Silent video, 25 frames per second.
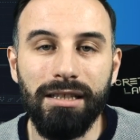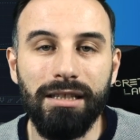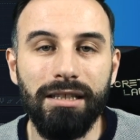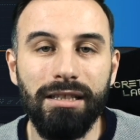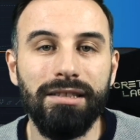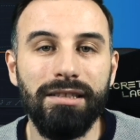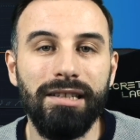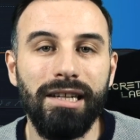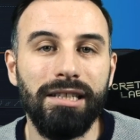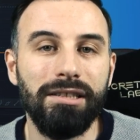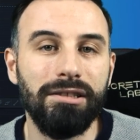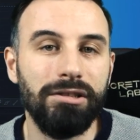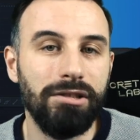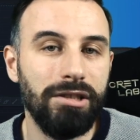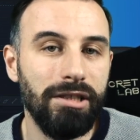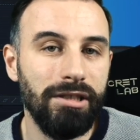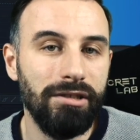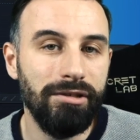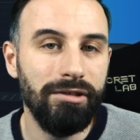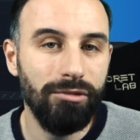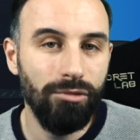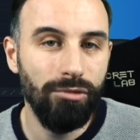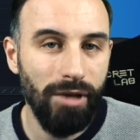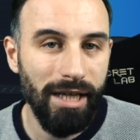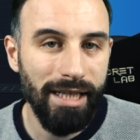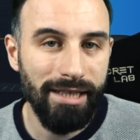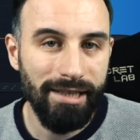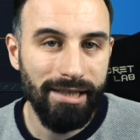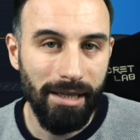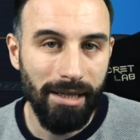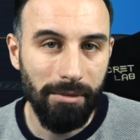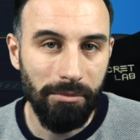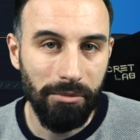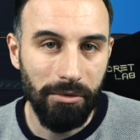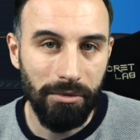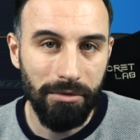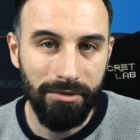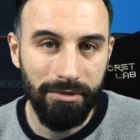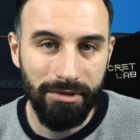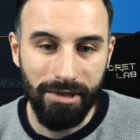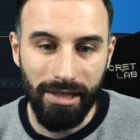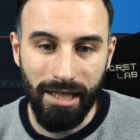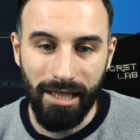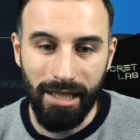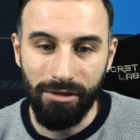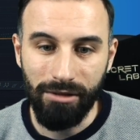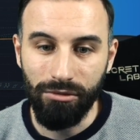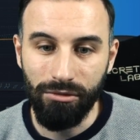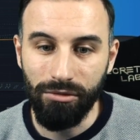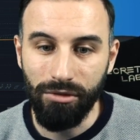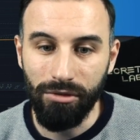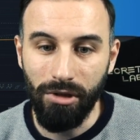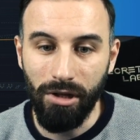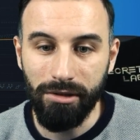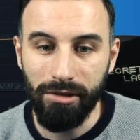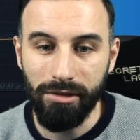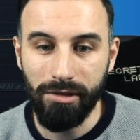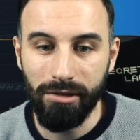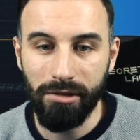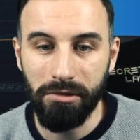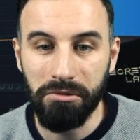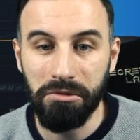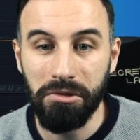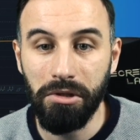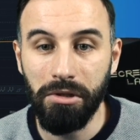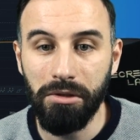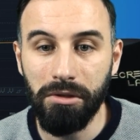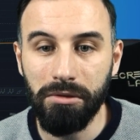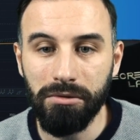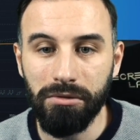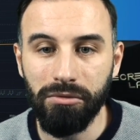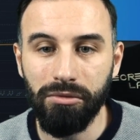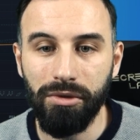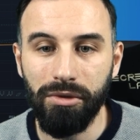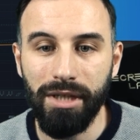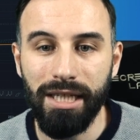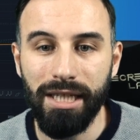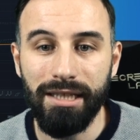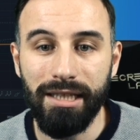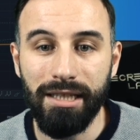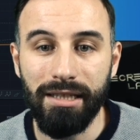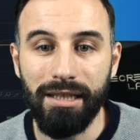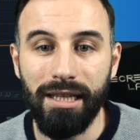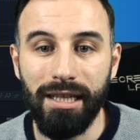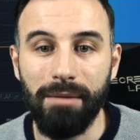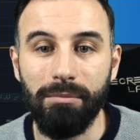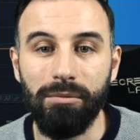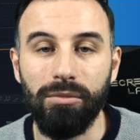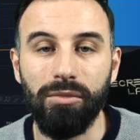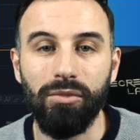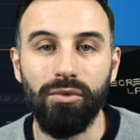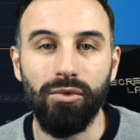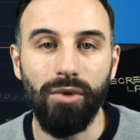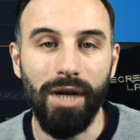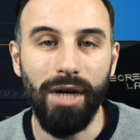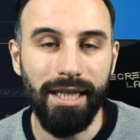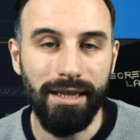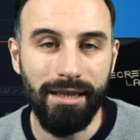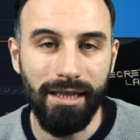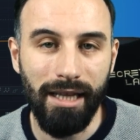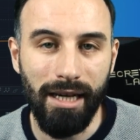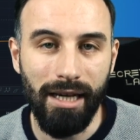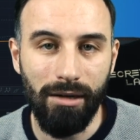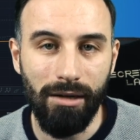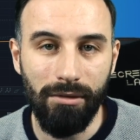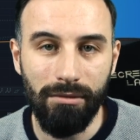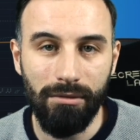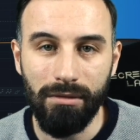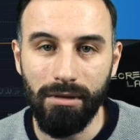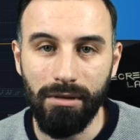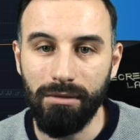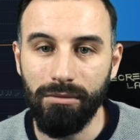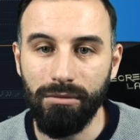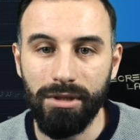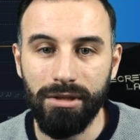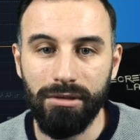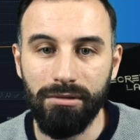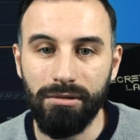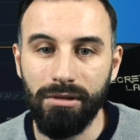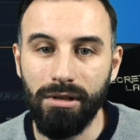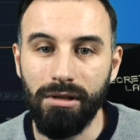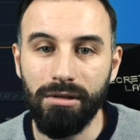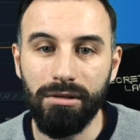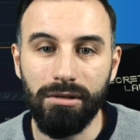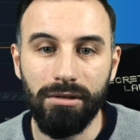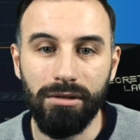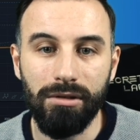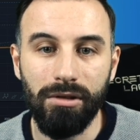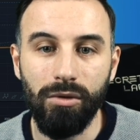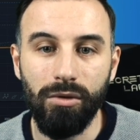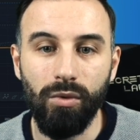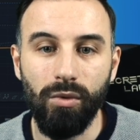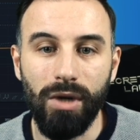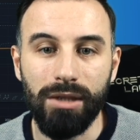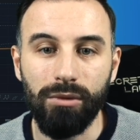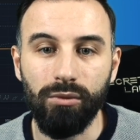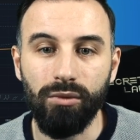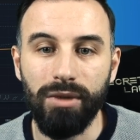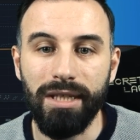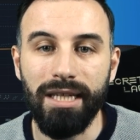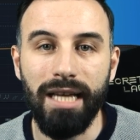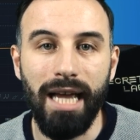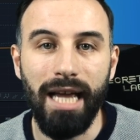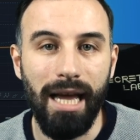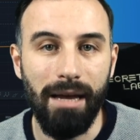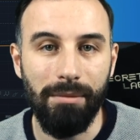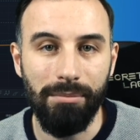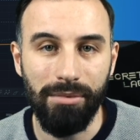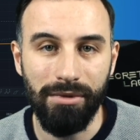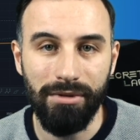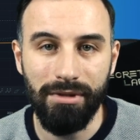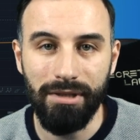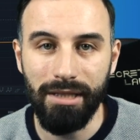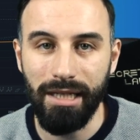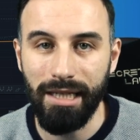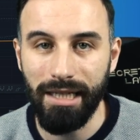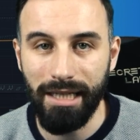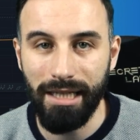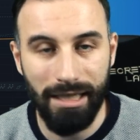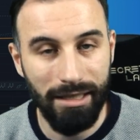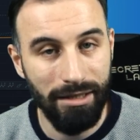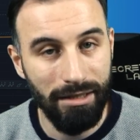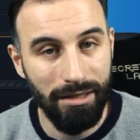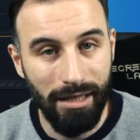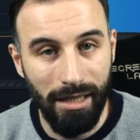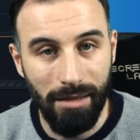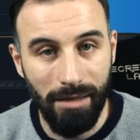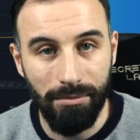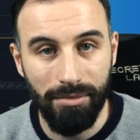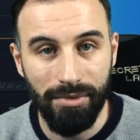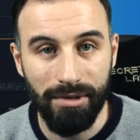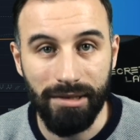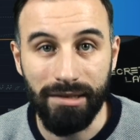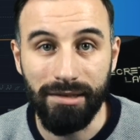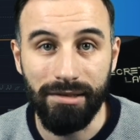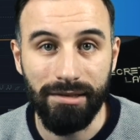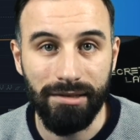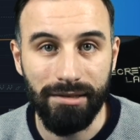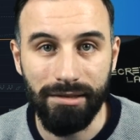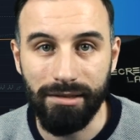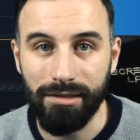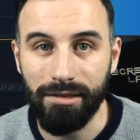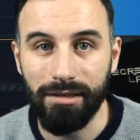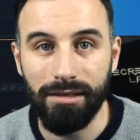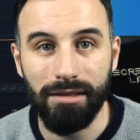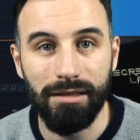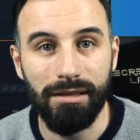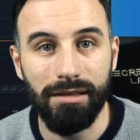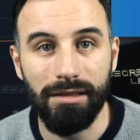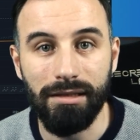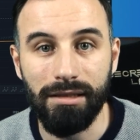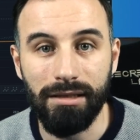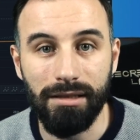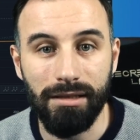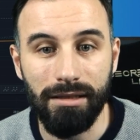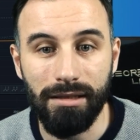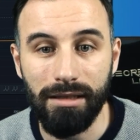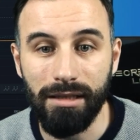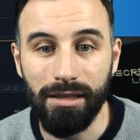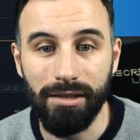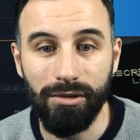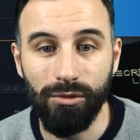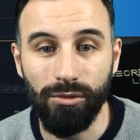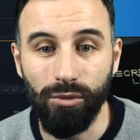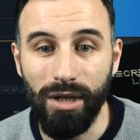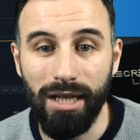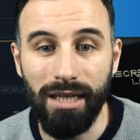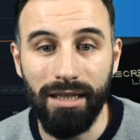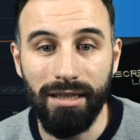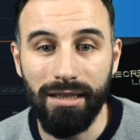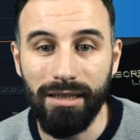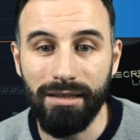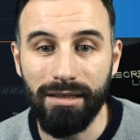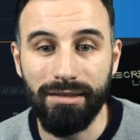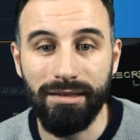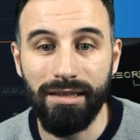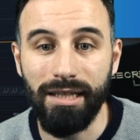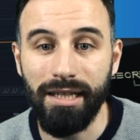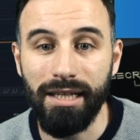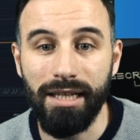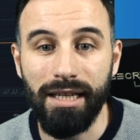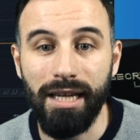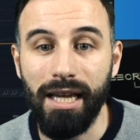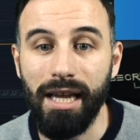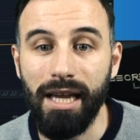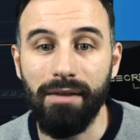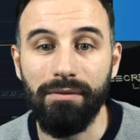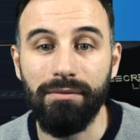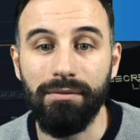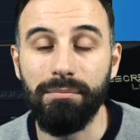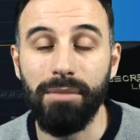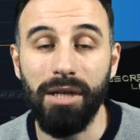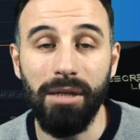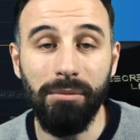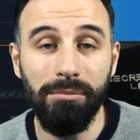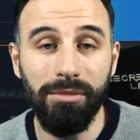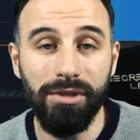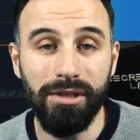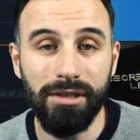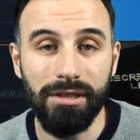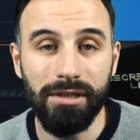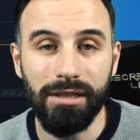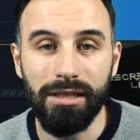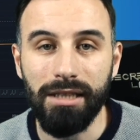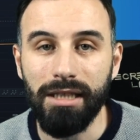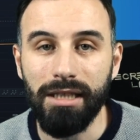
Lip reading: These are just two examples. I do not condone trading them right now. We do not know what will happen. They can dump as well as they have pumped.